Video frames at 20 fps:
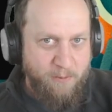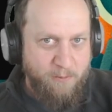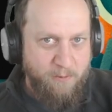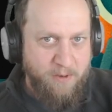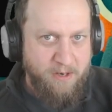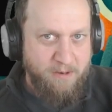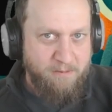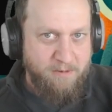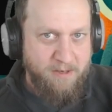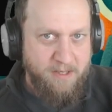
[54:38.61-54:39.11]

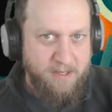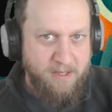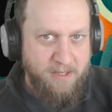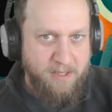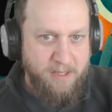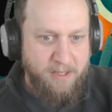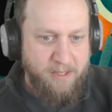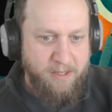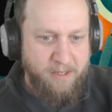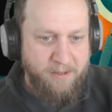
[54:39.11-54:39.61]
We
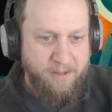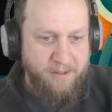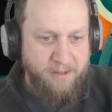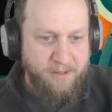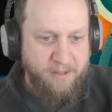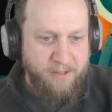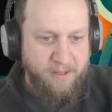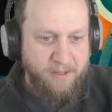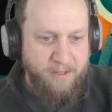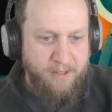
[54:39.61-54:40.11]
will
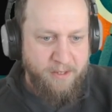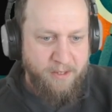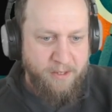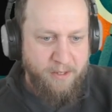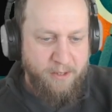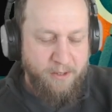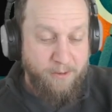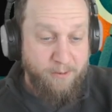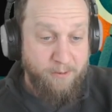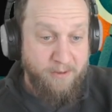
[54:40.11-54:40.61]

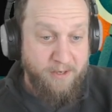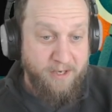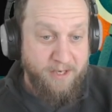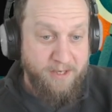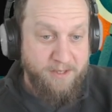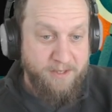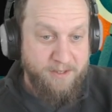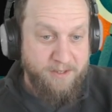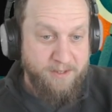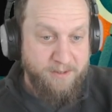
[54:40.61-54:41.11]
look
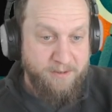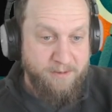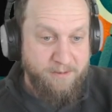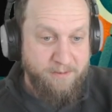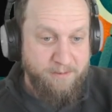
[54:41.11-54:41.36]
at